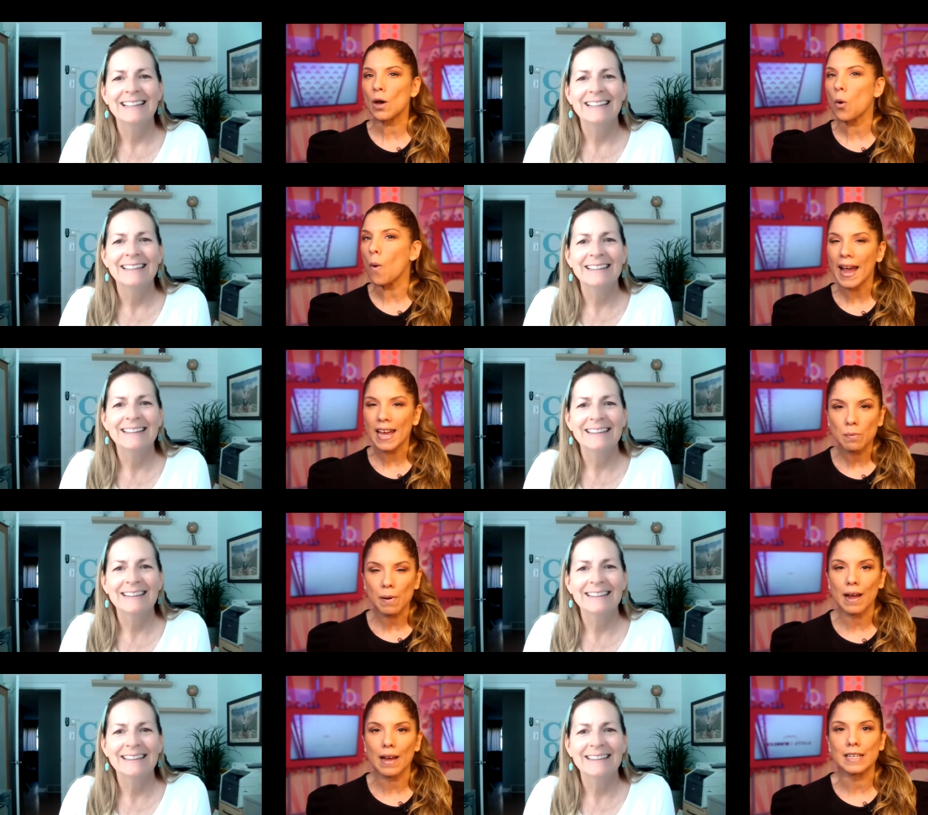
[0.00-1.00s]
Speaker 1: wide
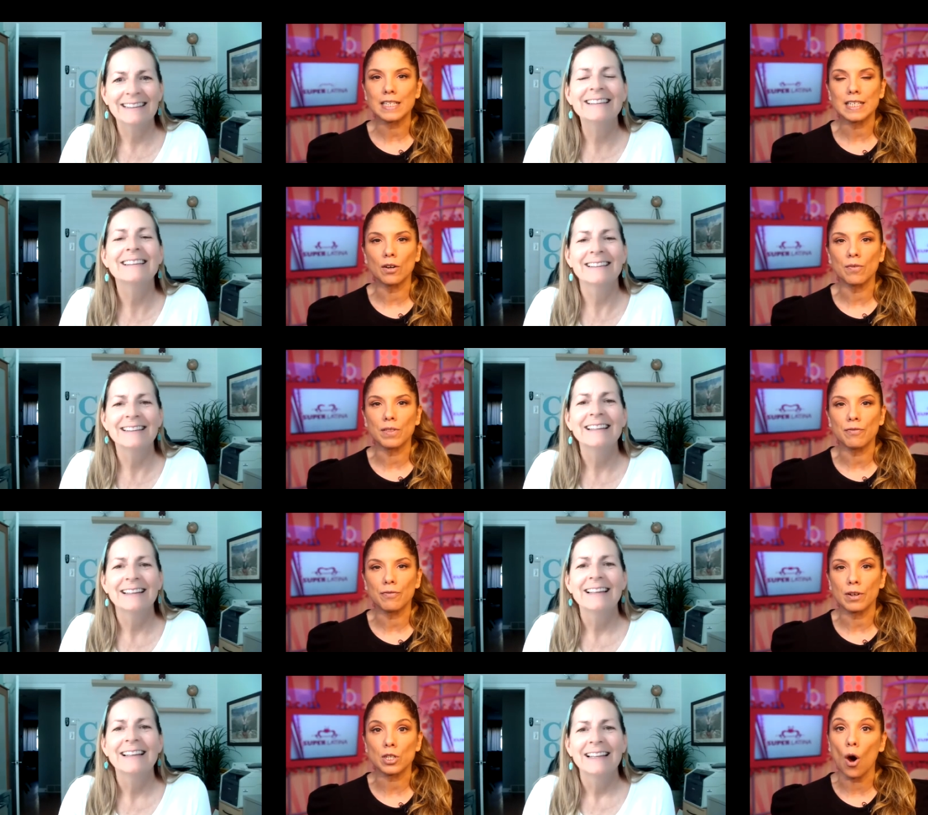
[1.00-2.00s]
variety of
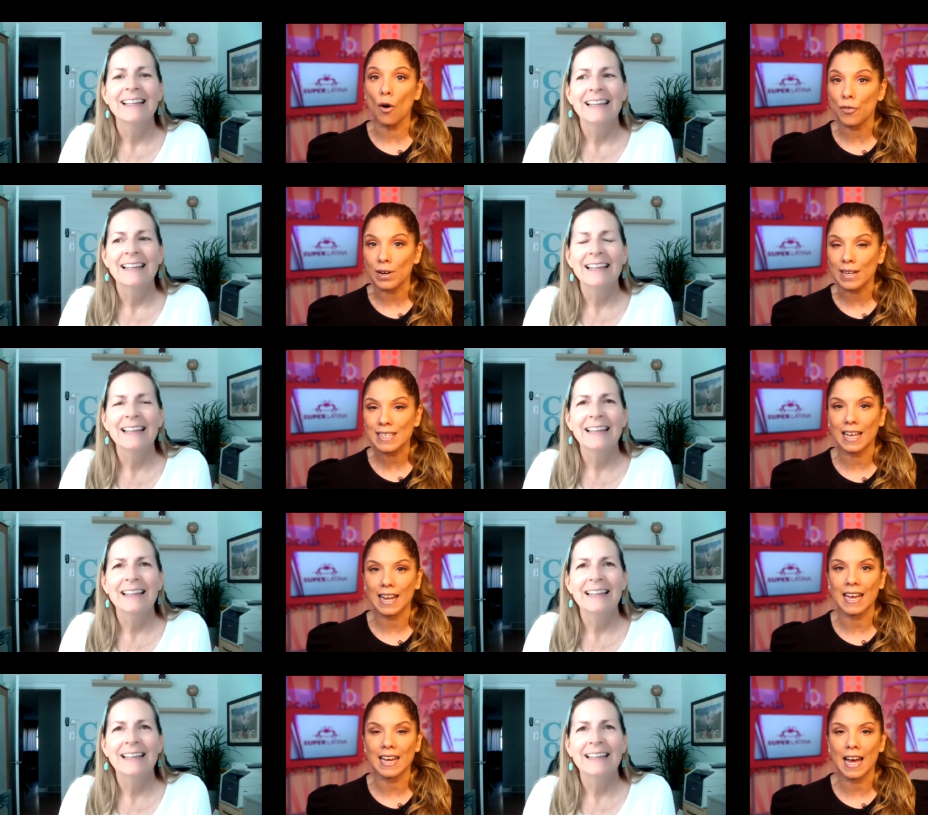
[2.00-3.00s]
different offerings that I
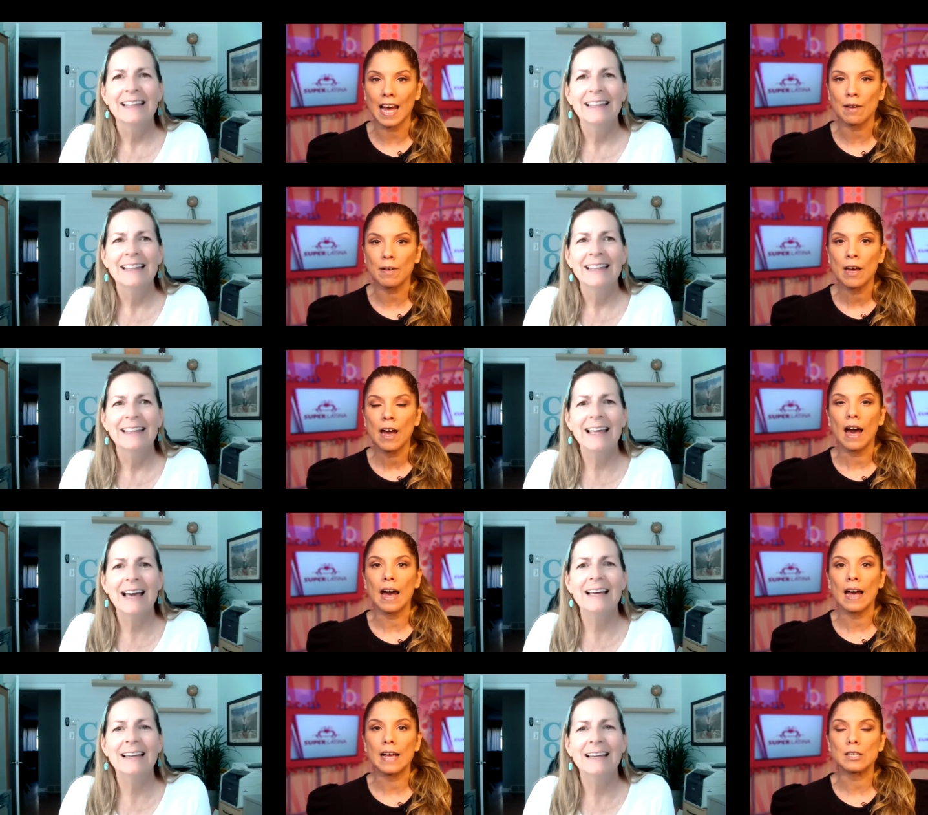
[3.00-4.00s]
have
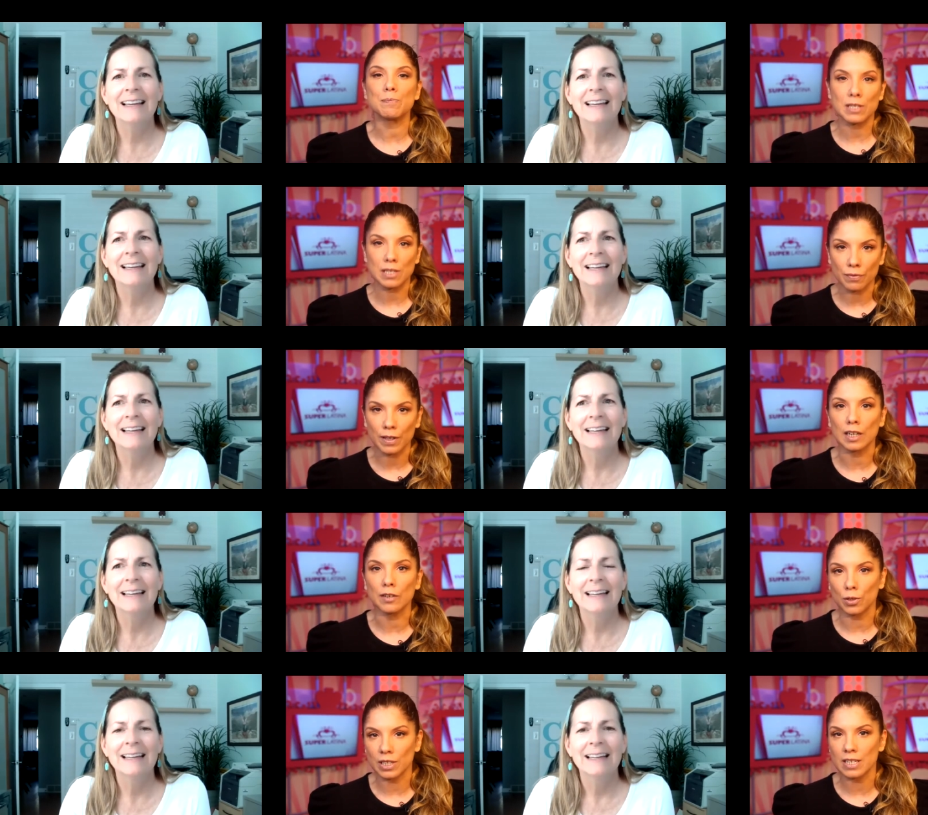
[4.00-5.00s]
uh, specifically
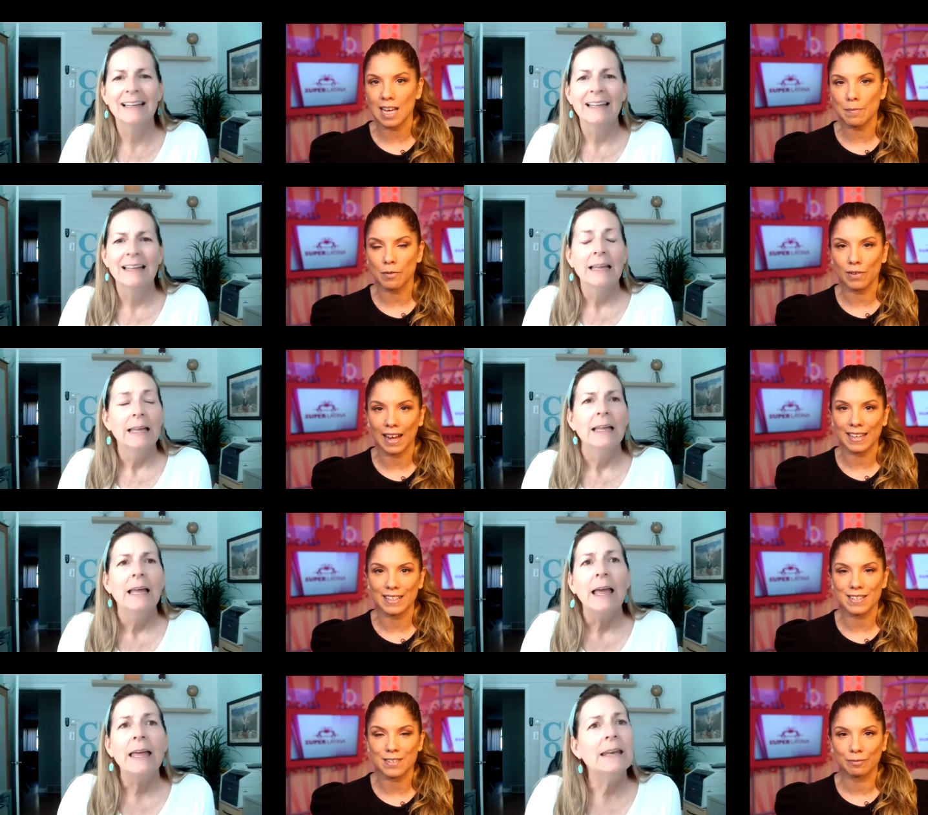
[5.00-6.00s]
for this type of
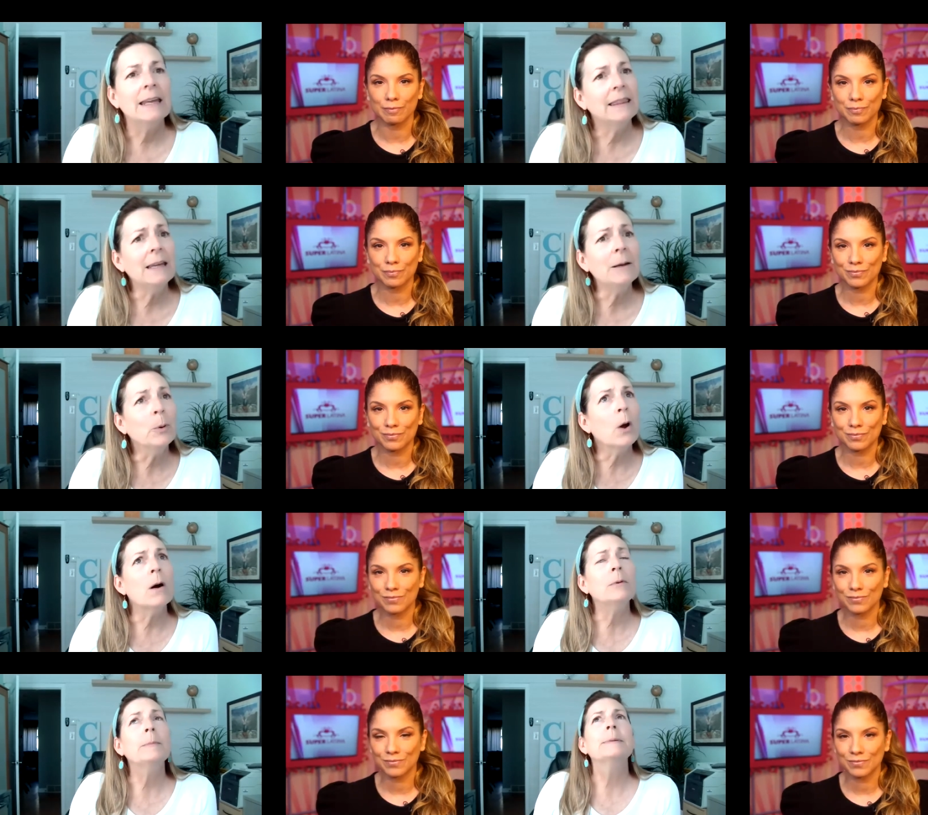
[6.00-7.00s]
clients.
Speaker 2: And I think
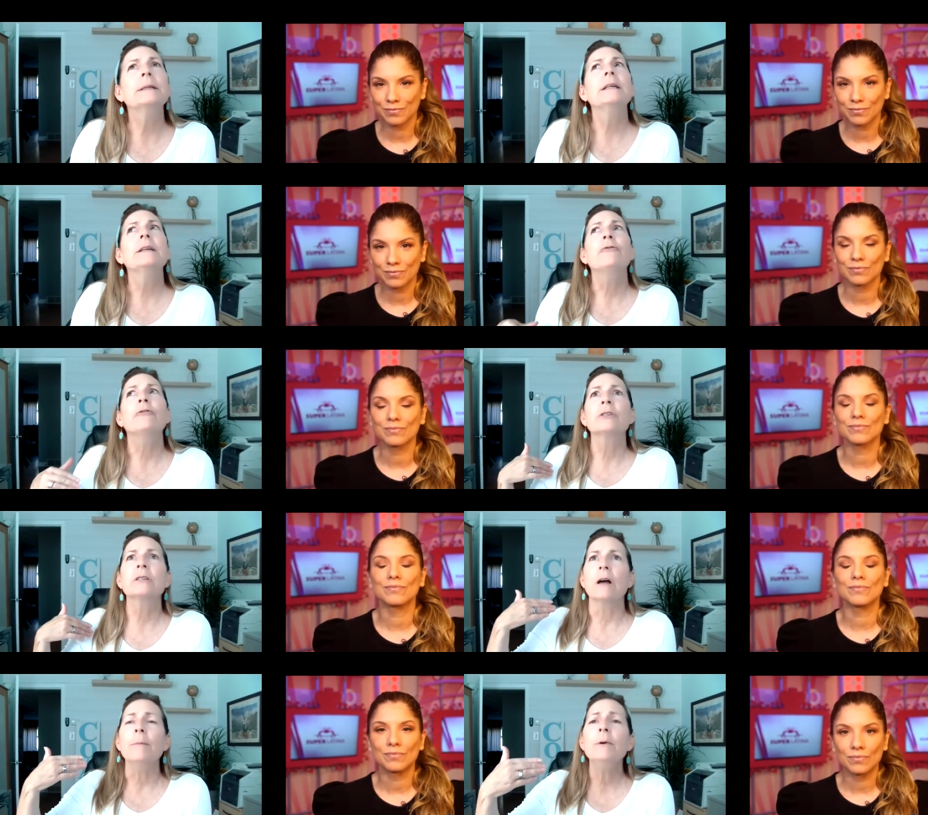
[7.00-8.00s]
probably for
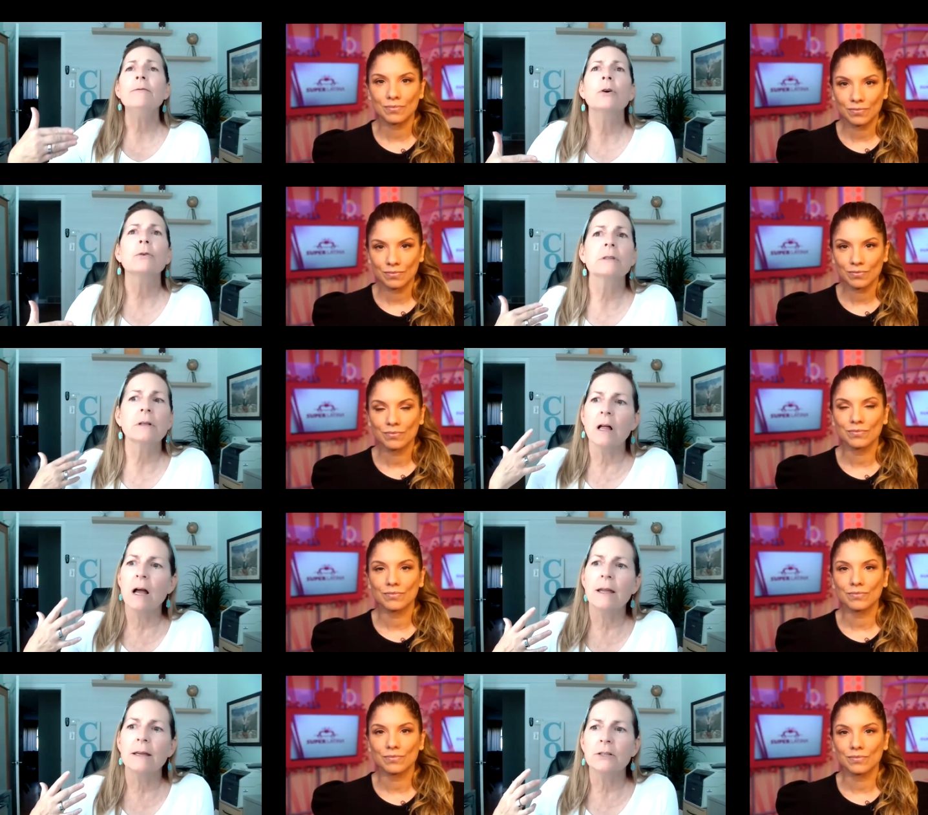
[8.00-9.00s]
some of those
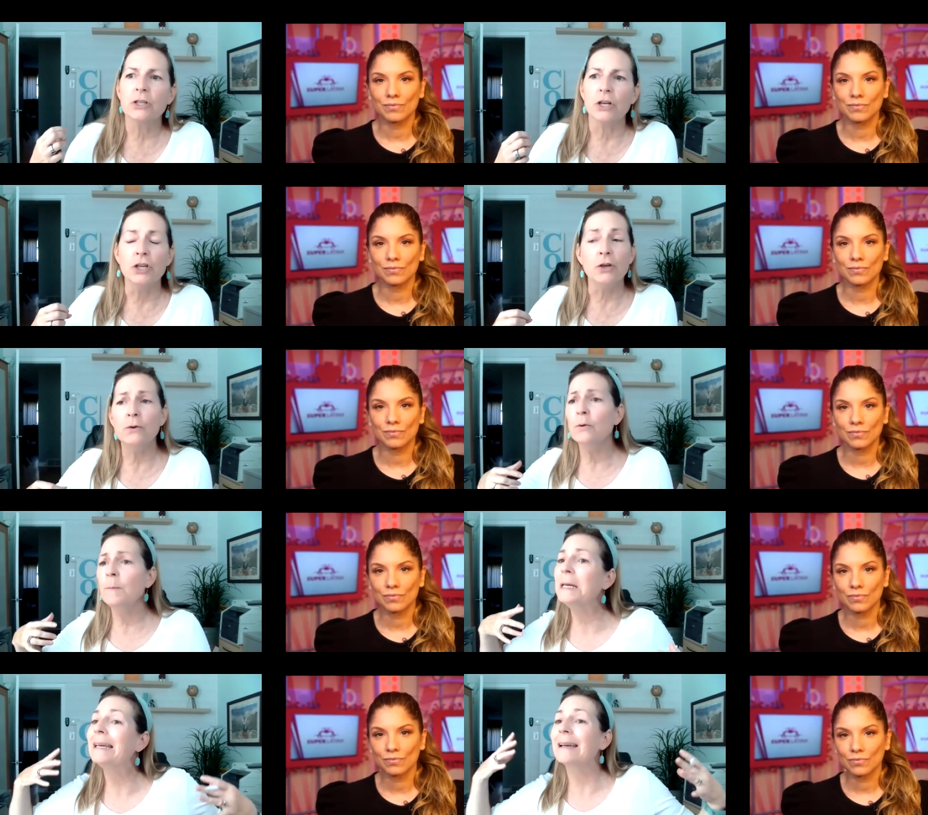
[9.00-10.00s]
clients, you
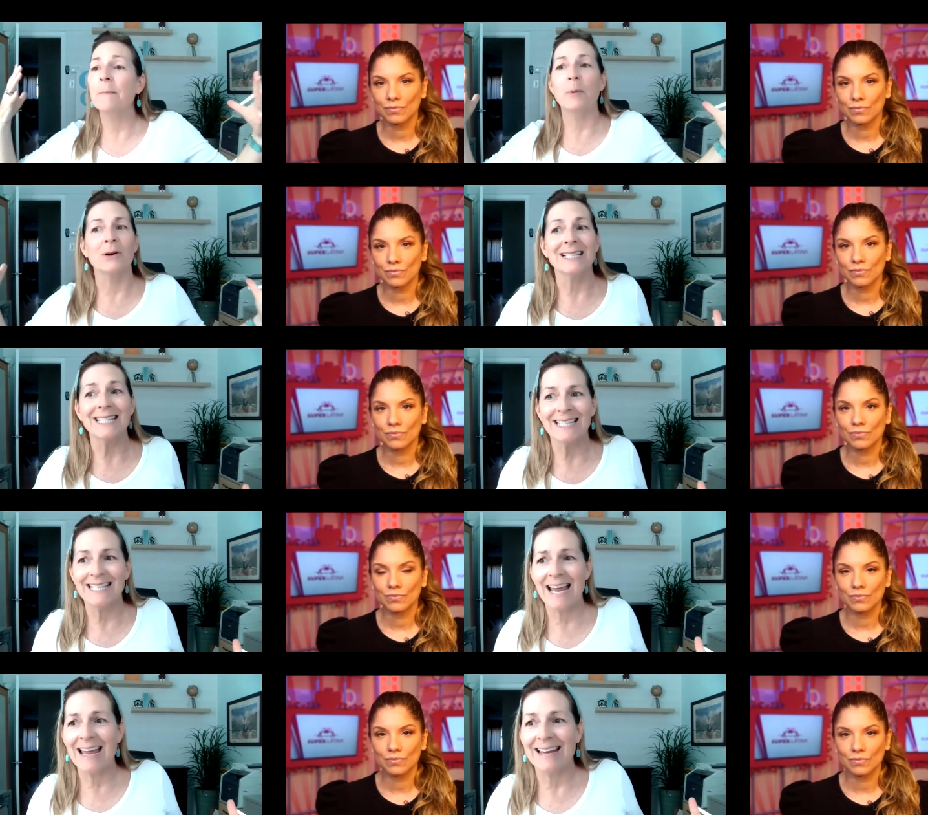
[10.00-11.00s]
being up on
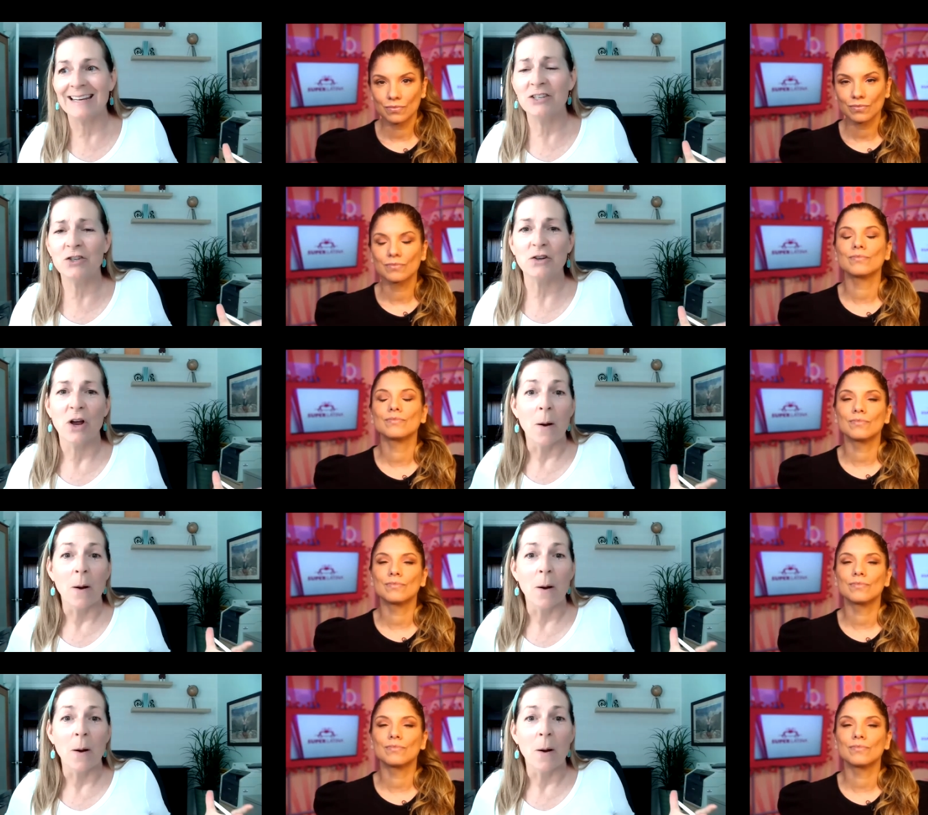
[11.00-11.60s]
stage